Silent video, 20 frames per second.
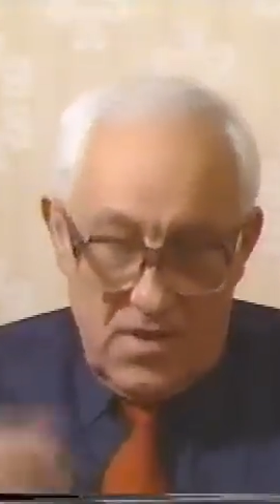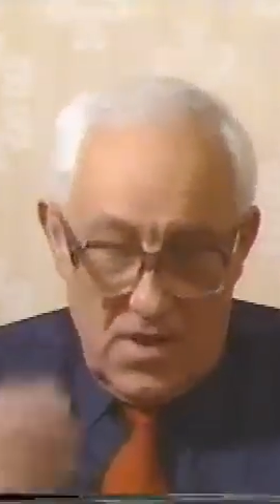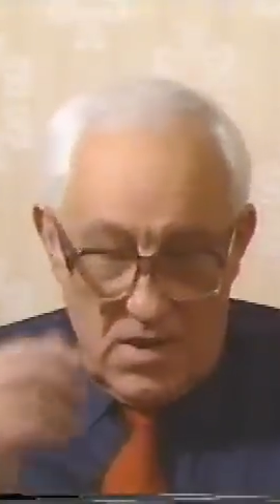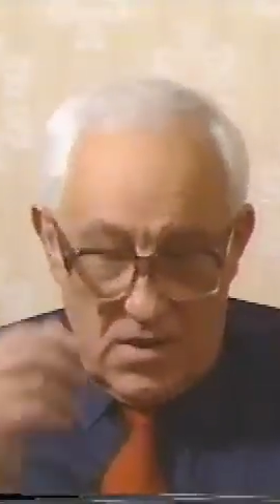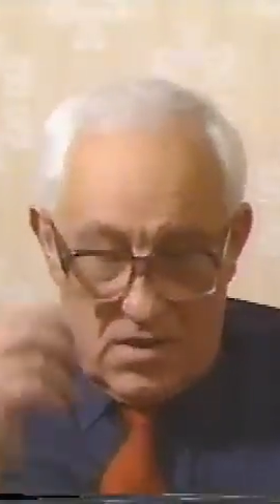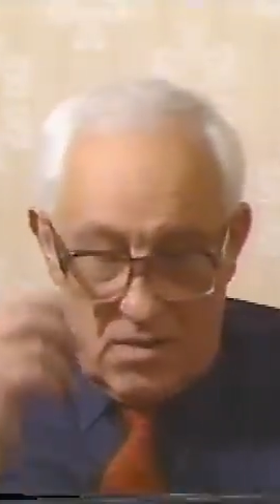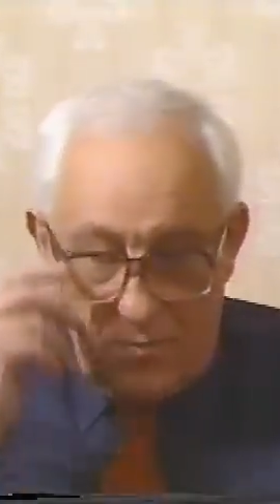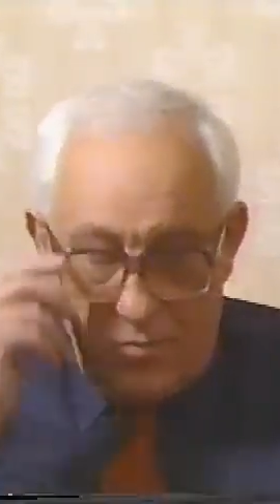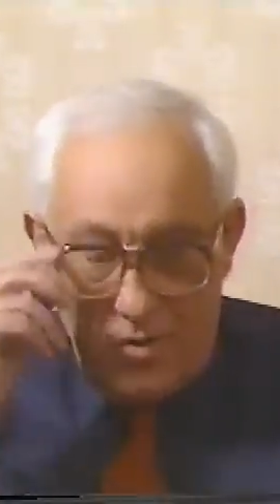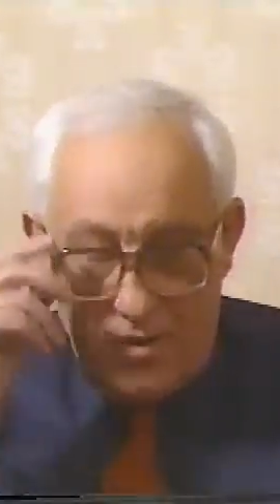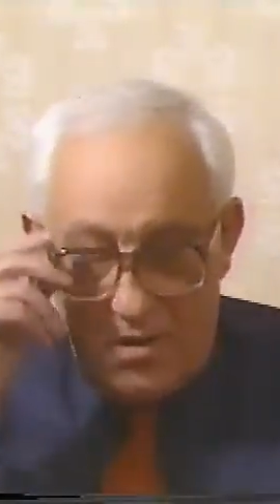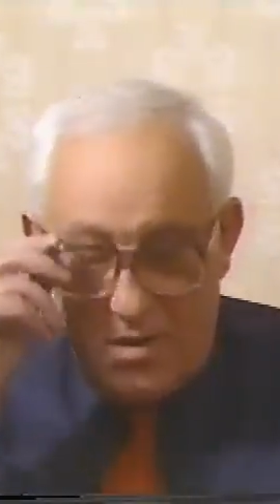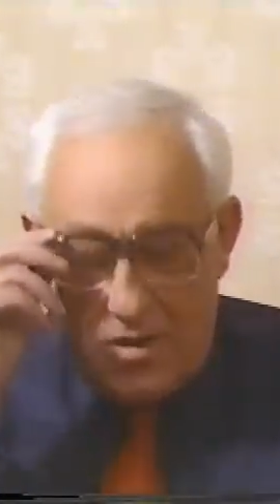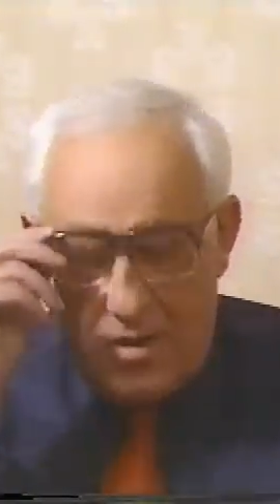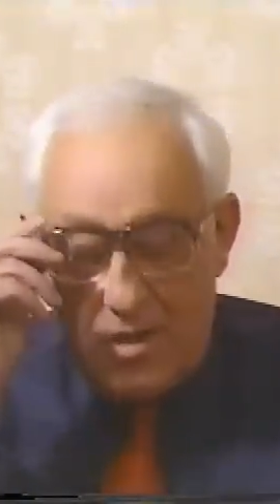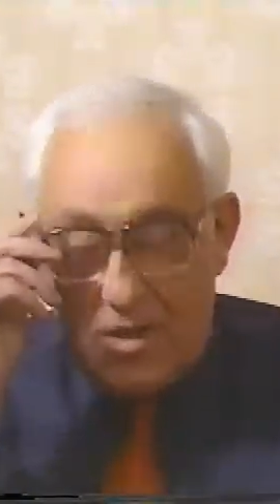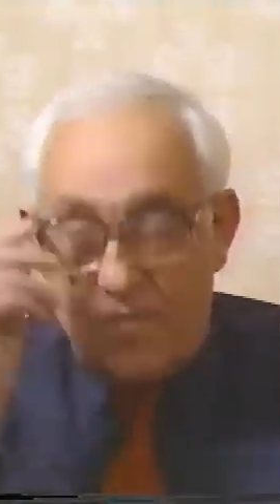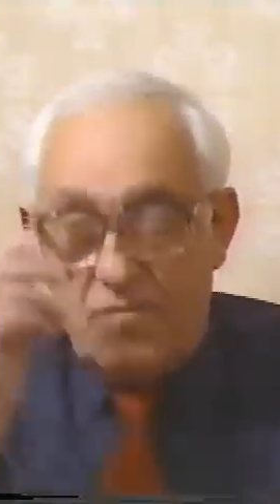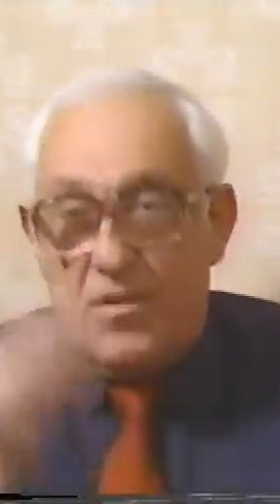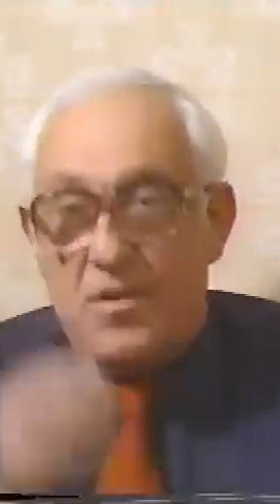
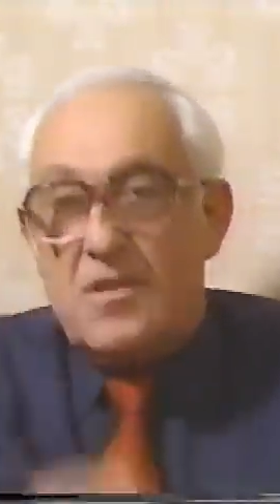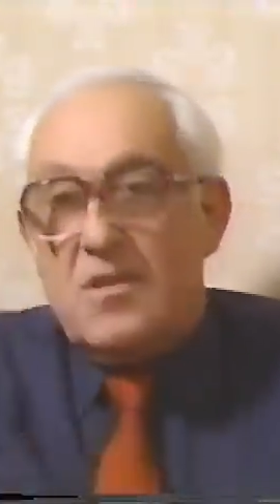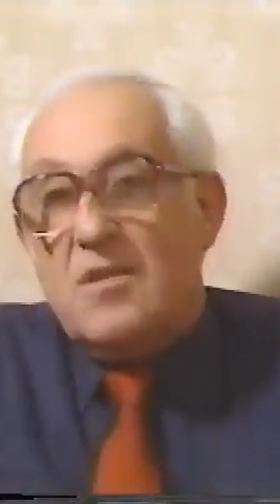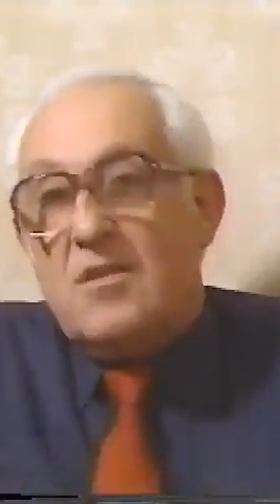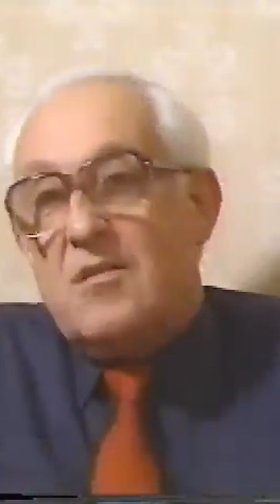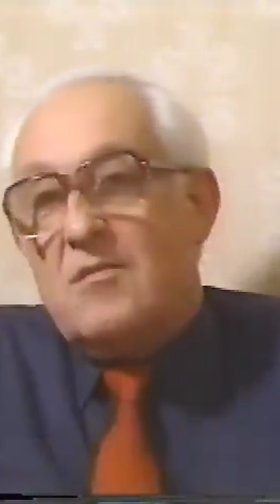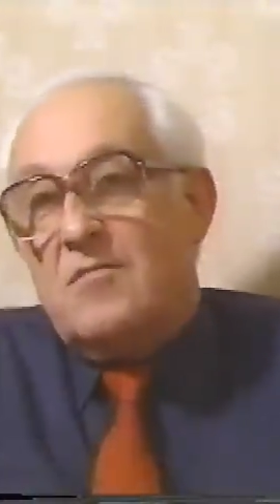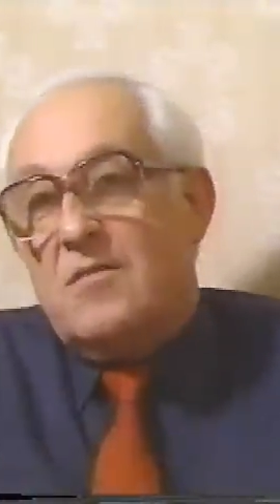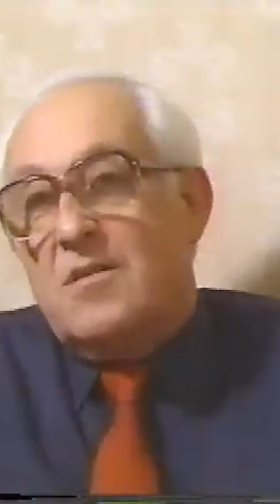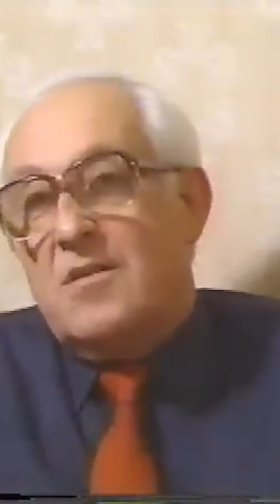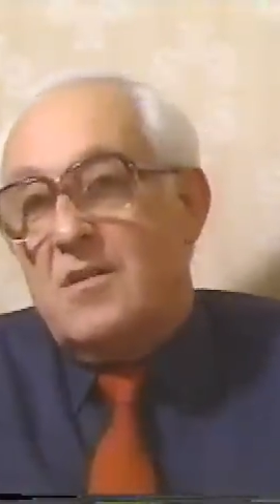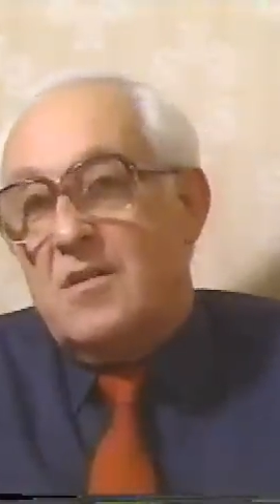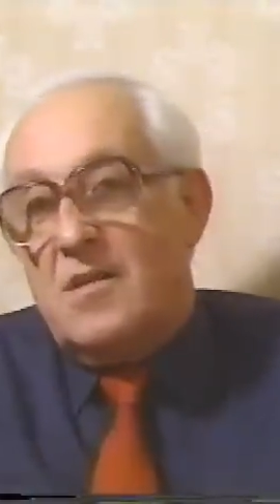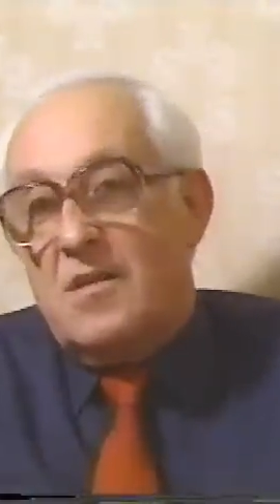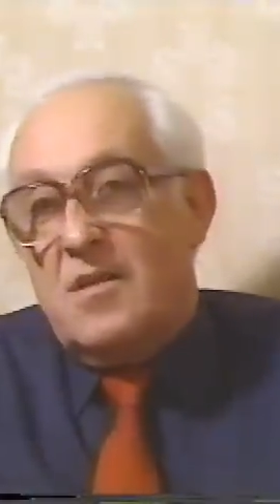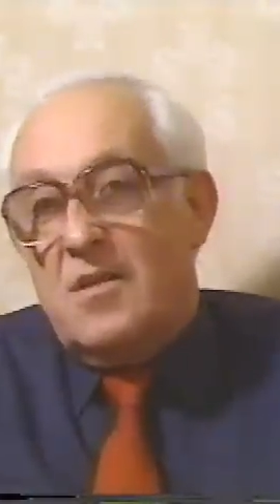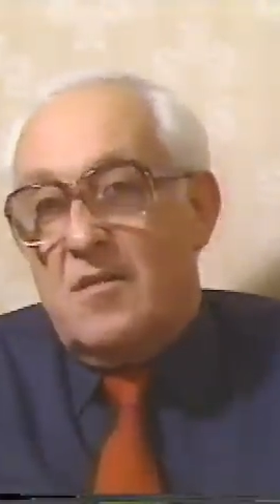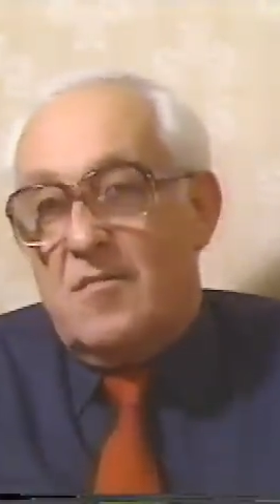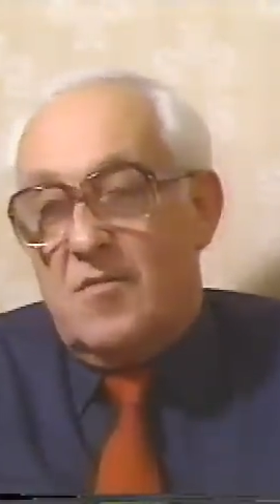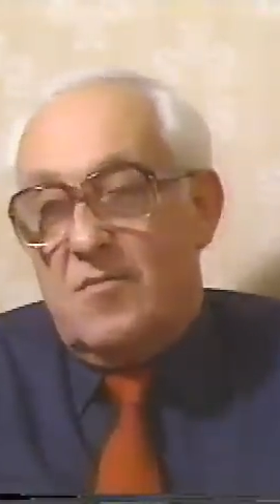liquidated in the
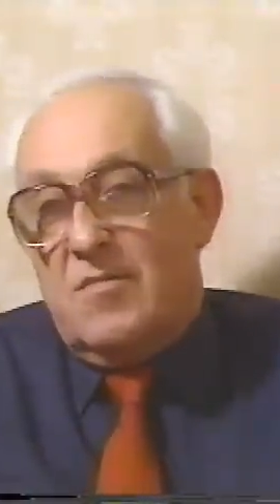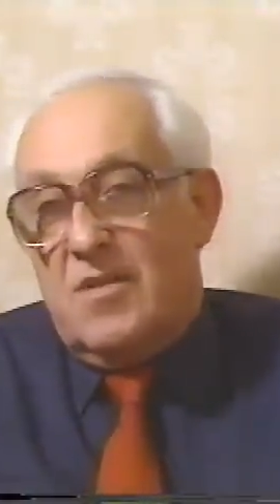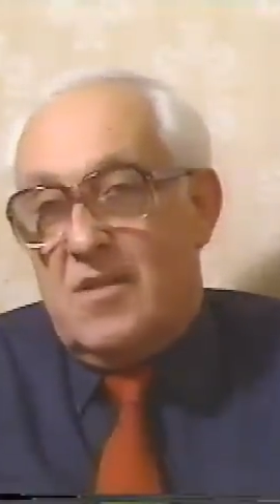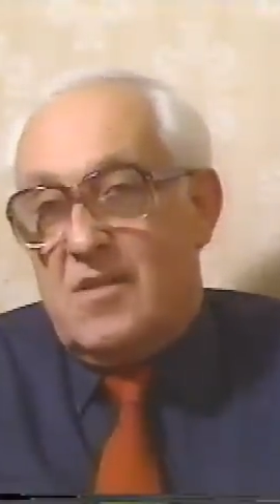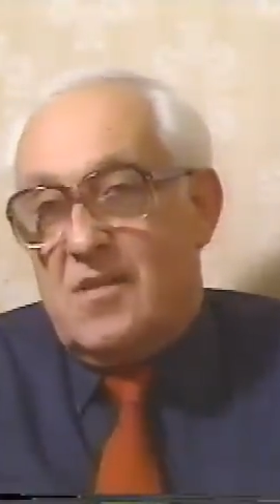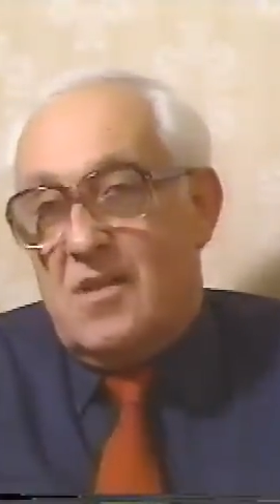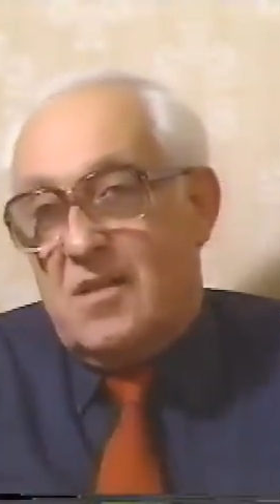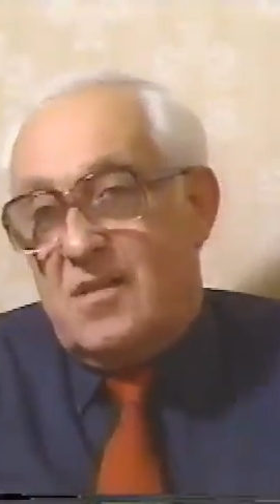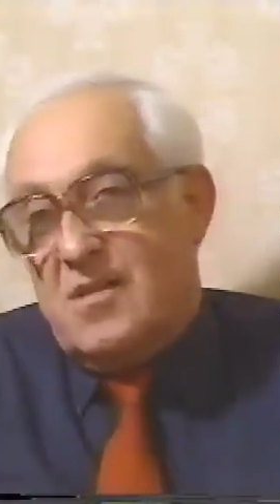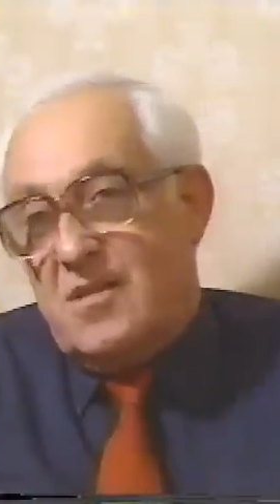nineteen twenties,